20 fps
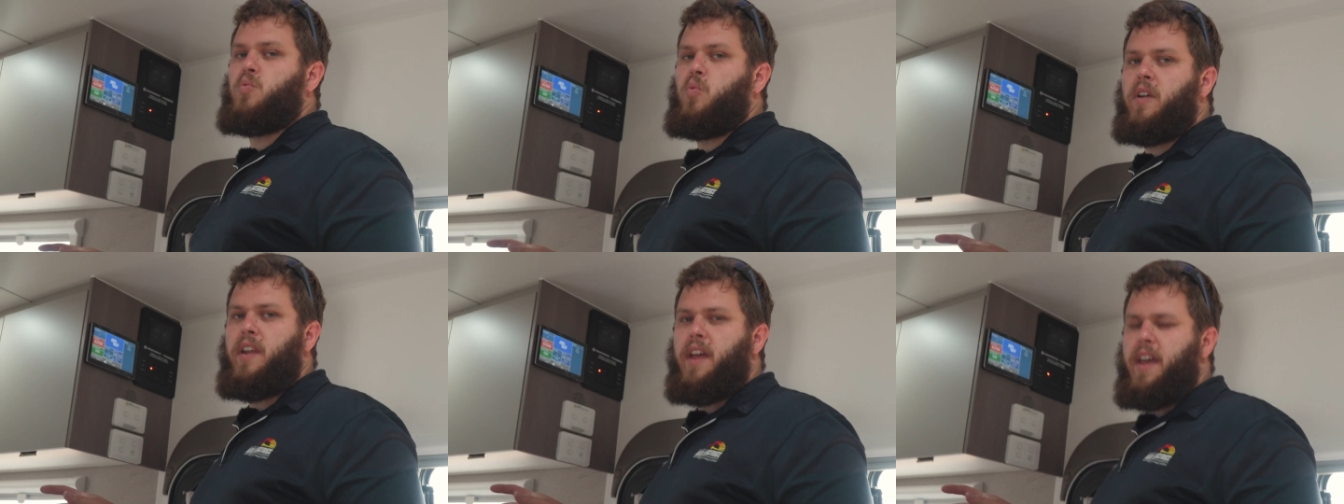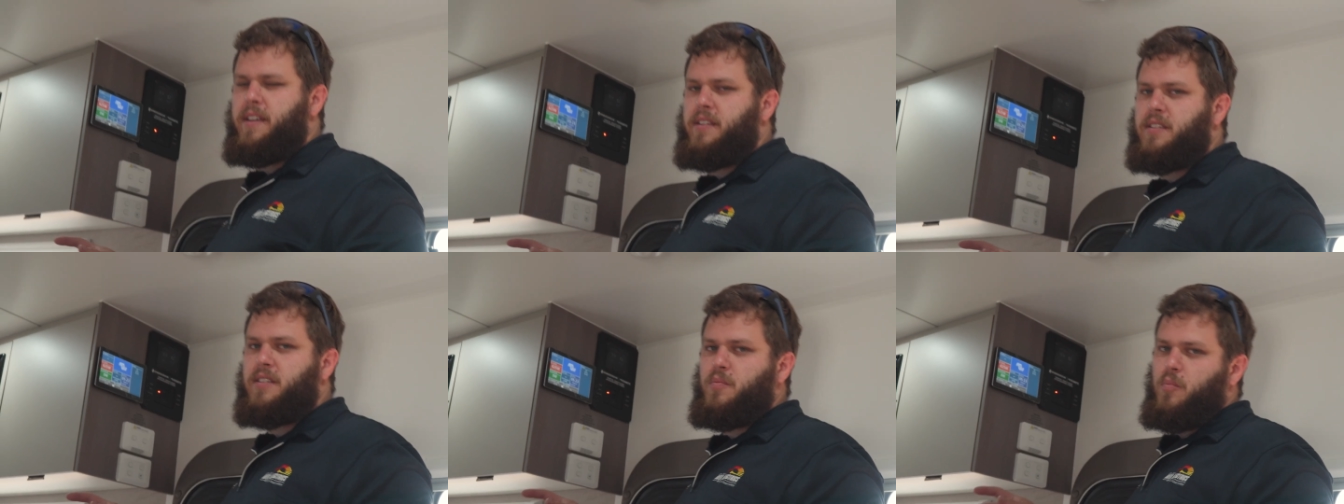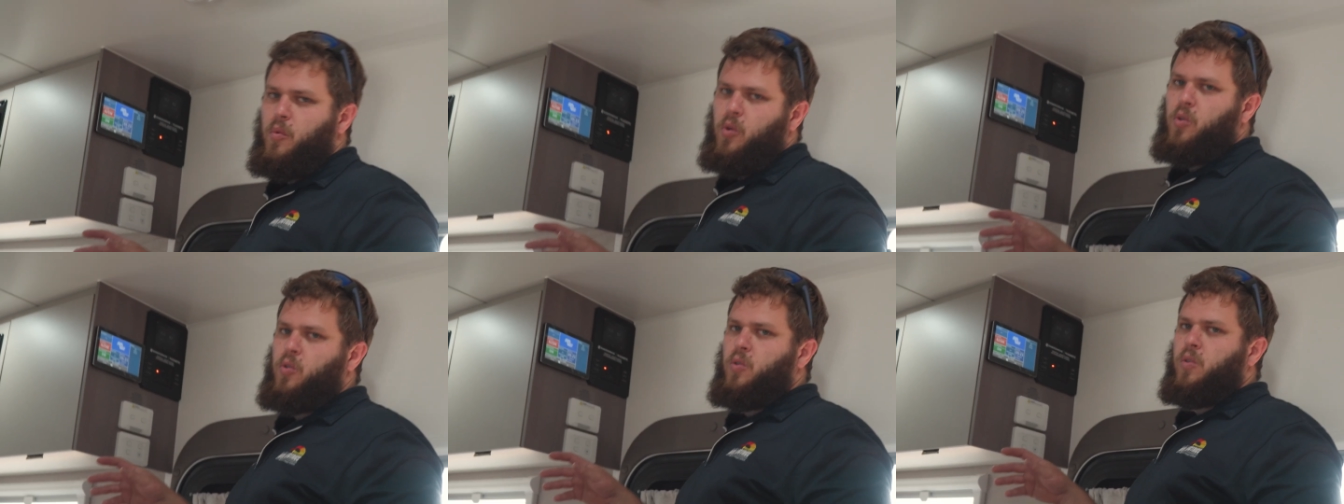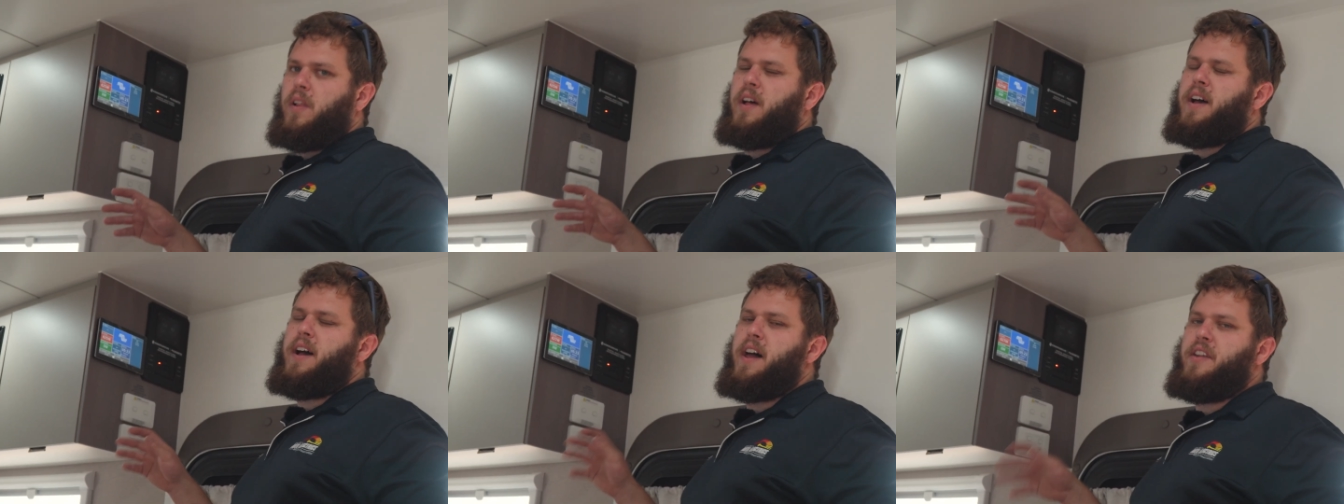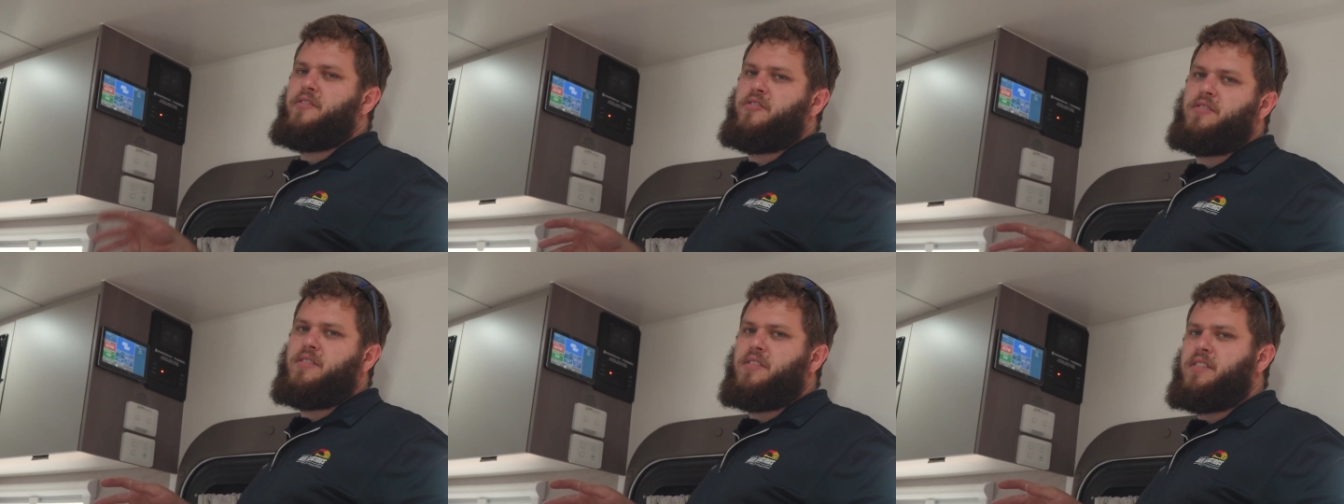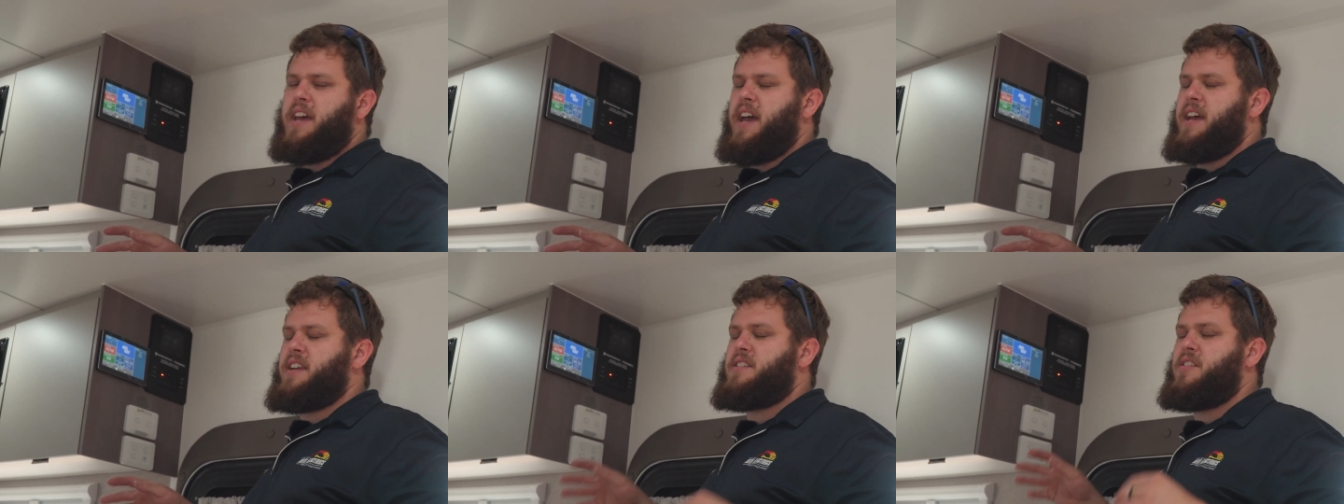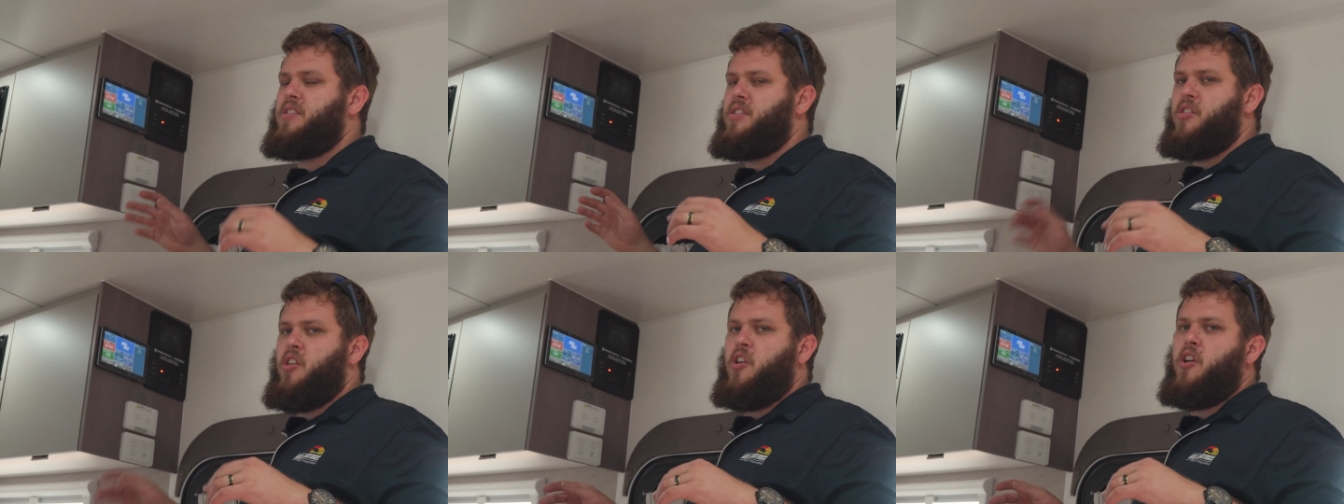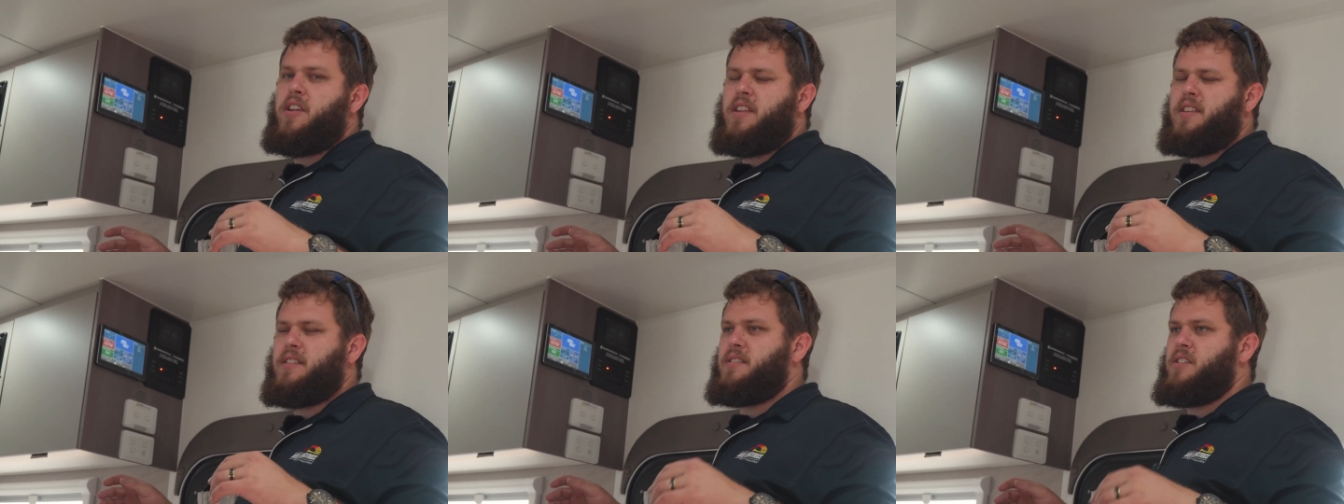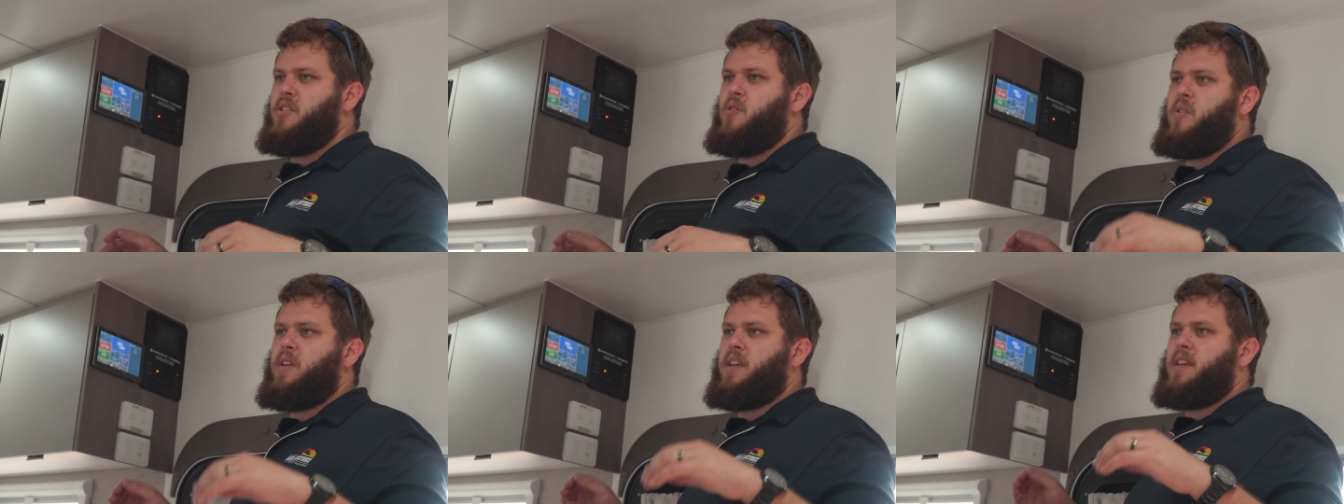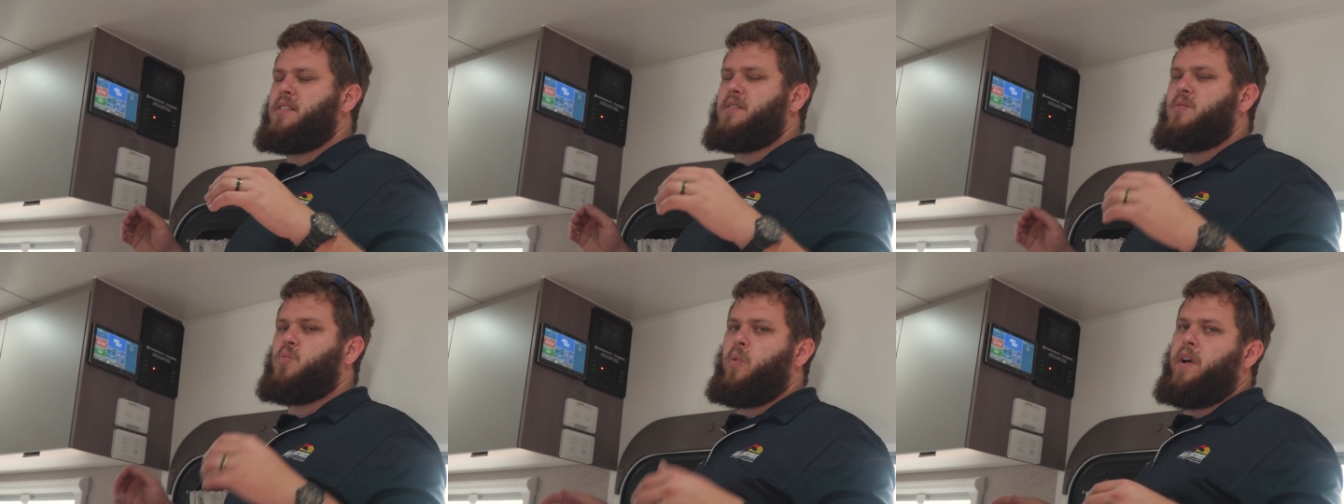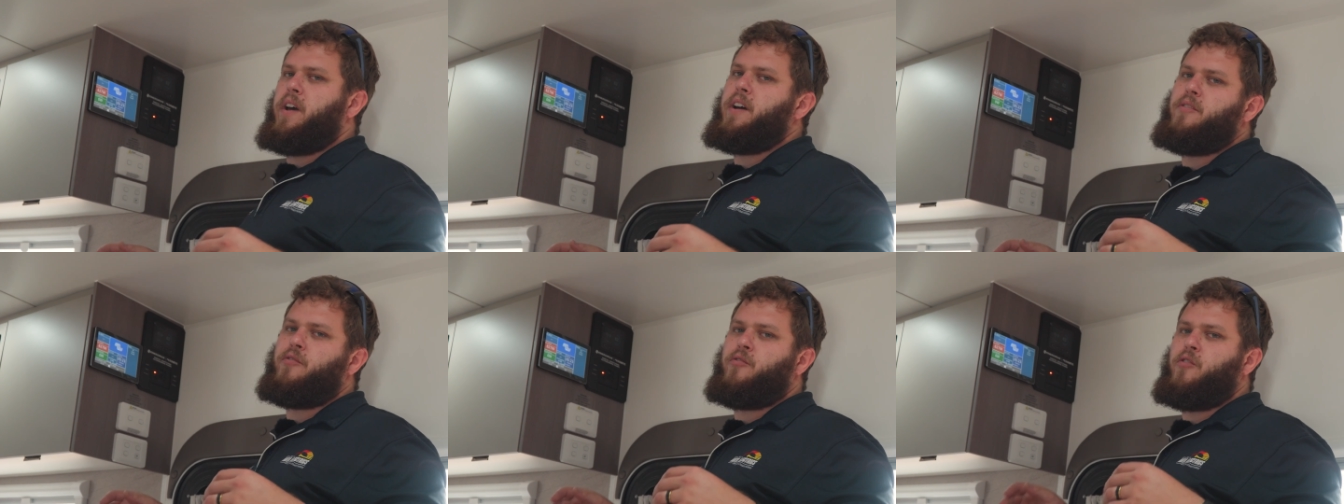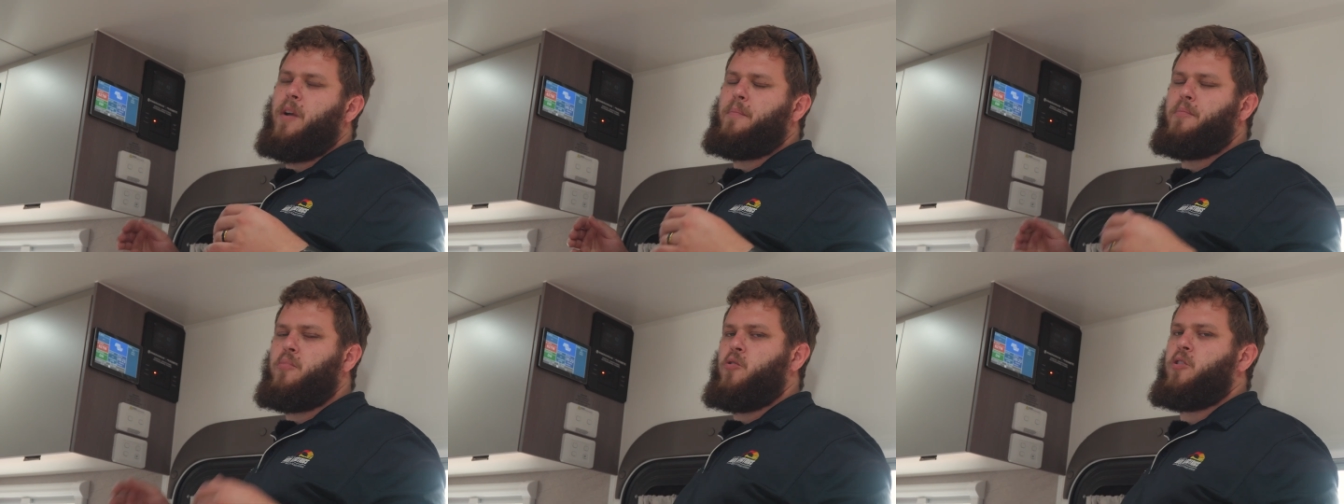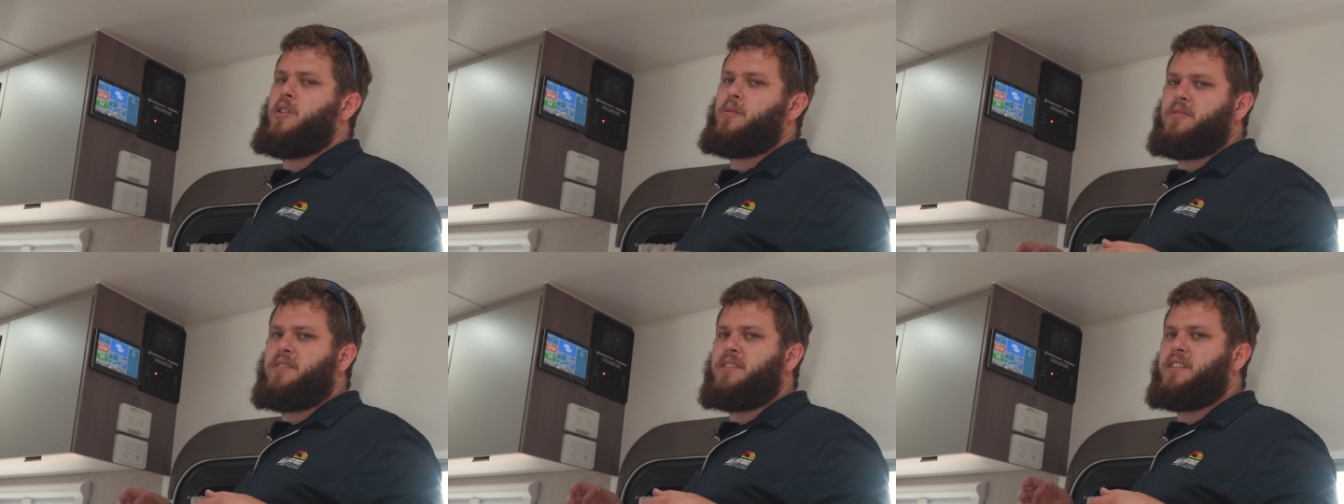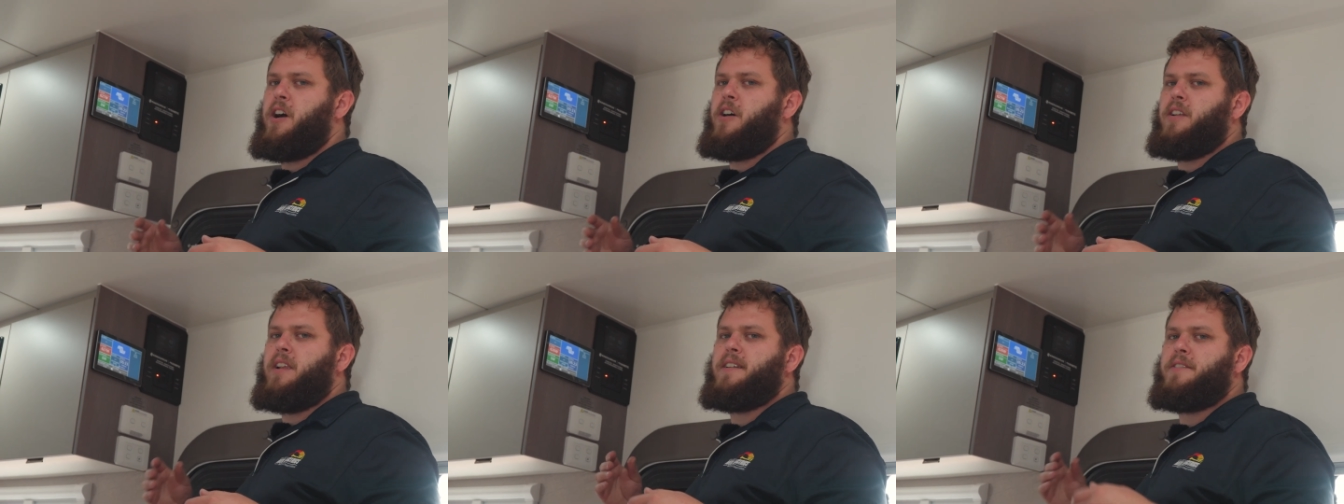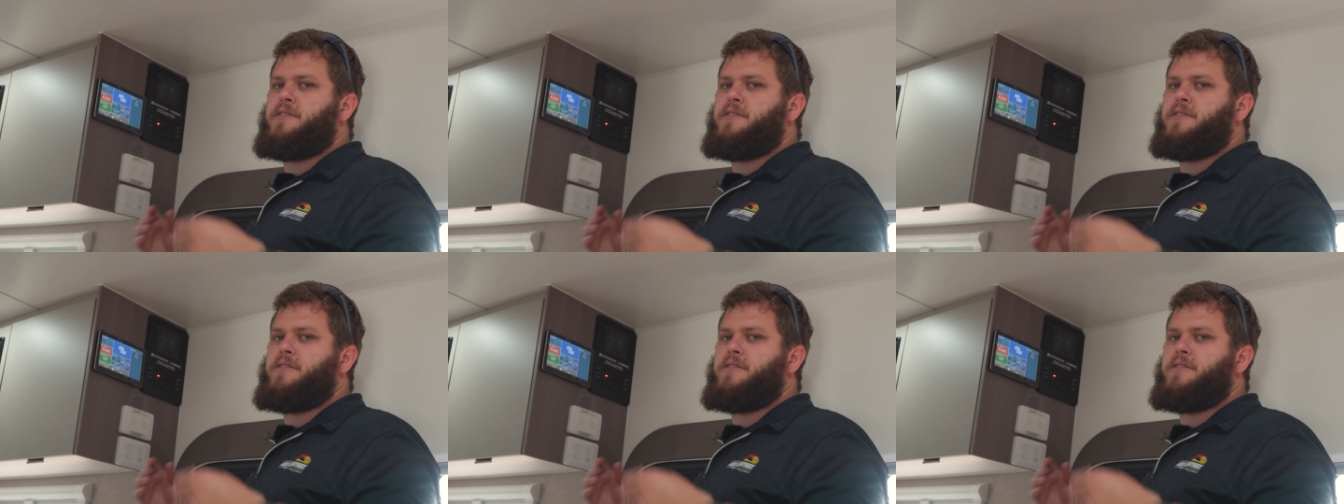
what our small 100-30 is doing as well for our portable solar,